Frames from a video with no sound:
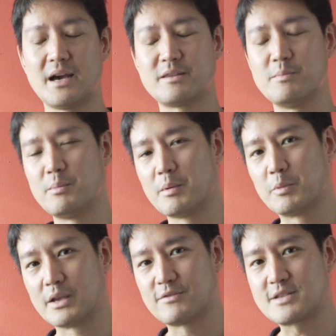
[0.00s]
At the moment
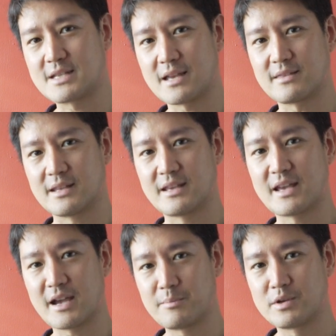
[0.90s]
we've set the
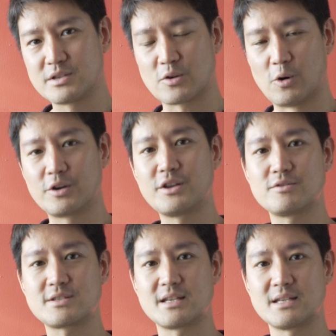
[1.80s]
camera's
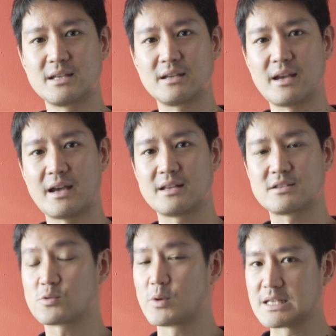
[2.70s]
audio setting
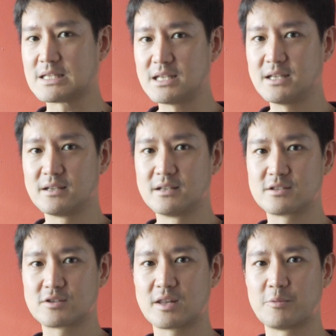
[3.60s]
at 20
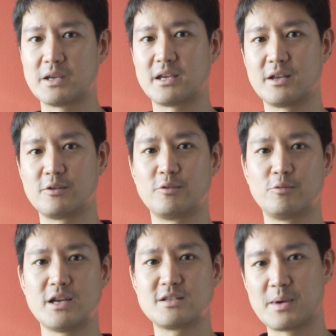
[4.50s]
so that we can
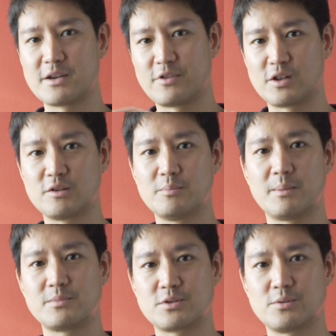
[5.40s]
raise my volume
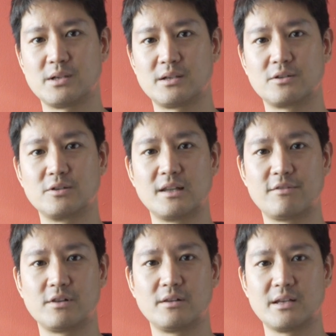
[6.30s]
up to a good
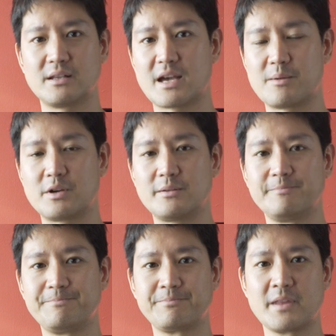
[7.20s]
level in camera.
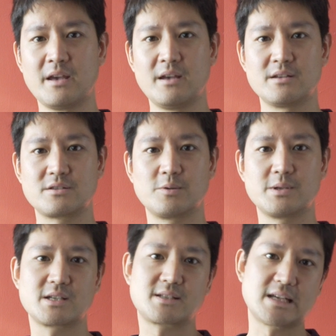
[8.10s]
So
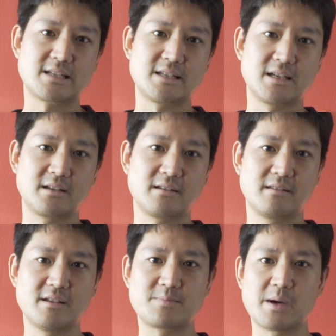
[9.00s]
we're just
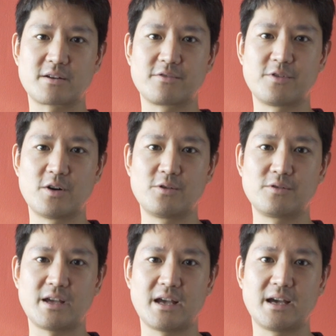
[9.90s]
testing this
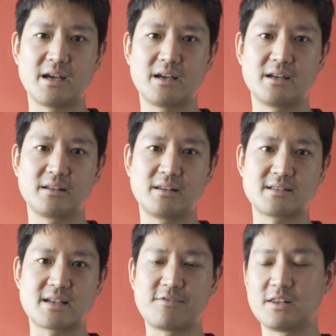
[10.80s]
microphone, and
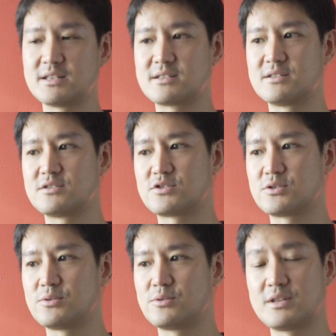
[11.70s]
let's have a listen
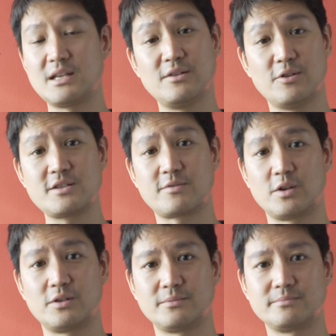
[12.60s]
to the noise
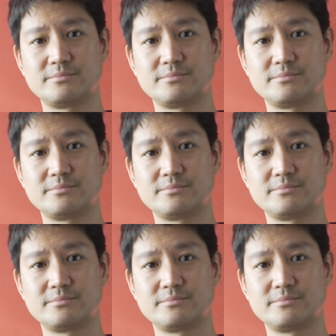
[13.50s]
floor.